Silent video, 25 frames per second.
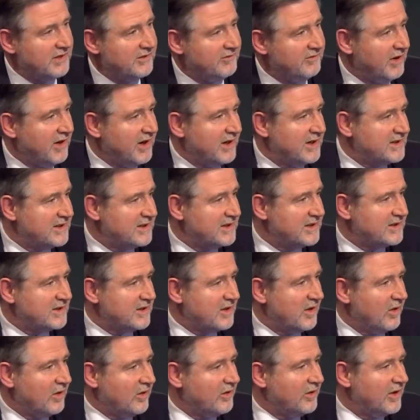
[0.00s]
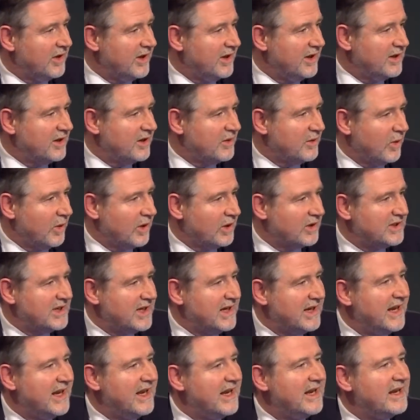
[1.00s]
advises on
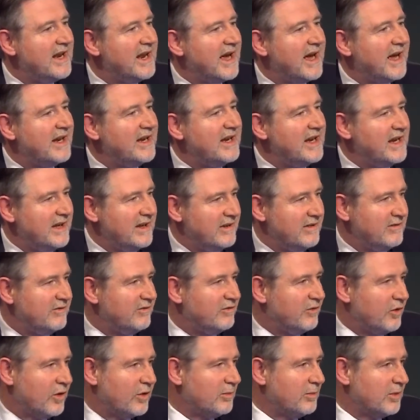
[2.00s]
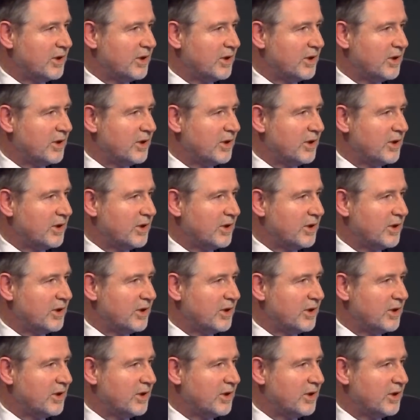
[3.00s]
inequality in an informal